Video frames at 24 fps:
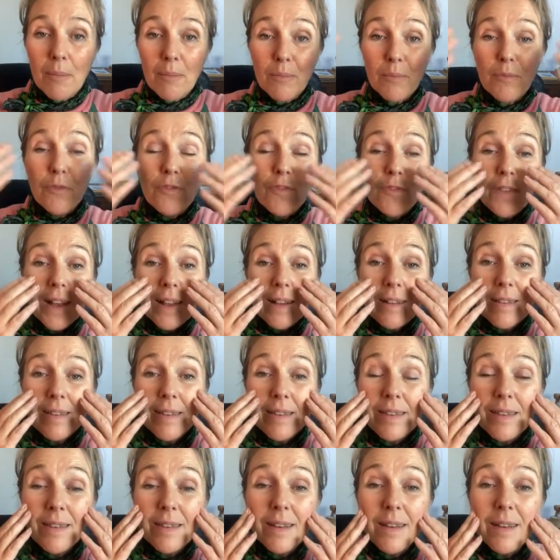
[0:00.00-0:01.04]

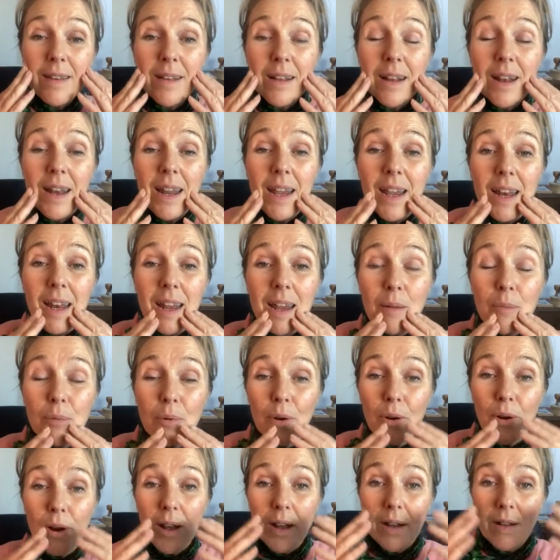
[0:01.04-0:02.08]
face cleaning
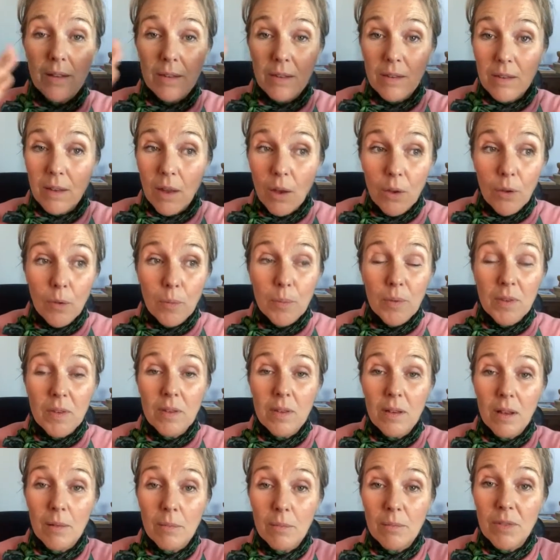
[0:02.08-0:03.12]
products, soaps,
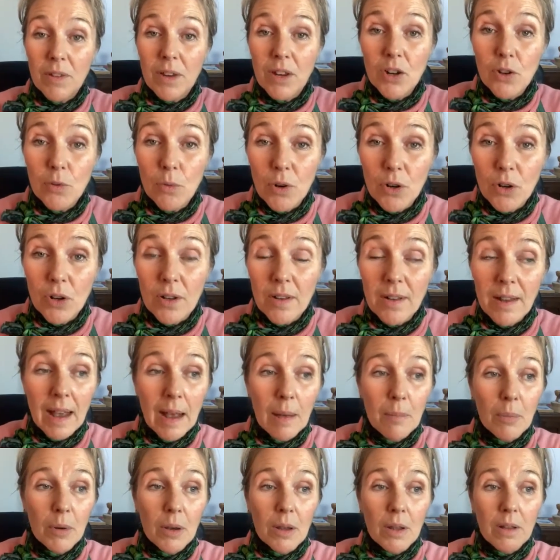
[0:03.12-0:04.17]
dishwasher
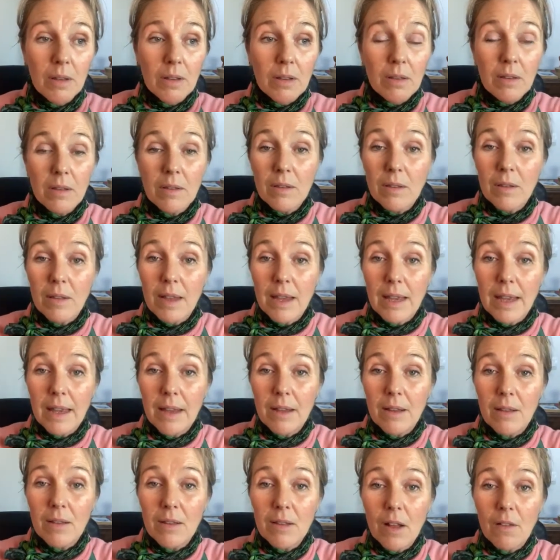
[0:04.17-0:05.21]
tablets, the
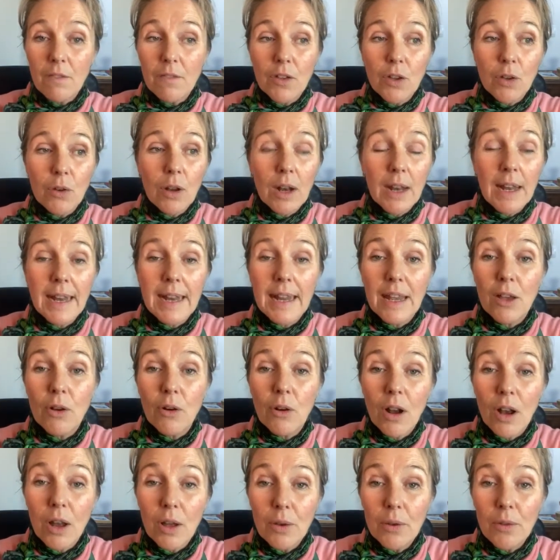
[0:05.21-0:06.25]
stuff you're cleaning your
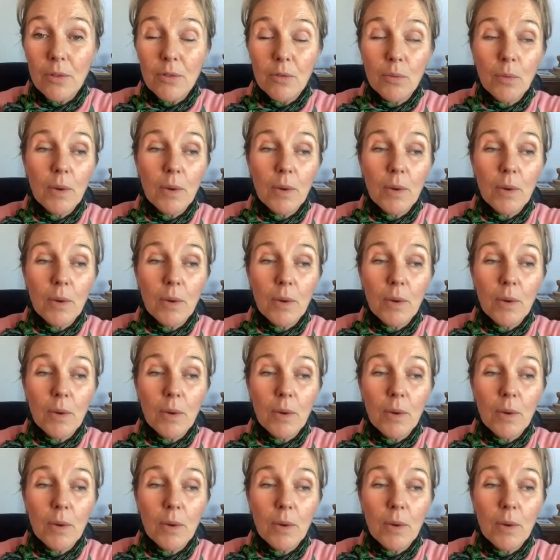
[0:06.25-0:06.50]
clothes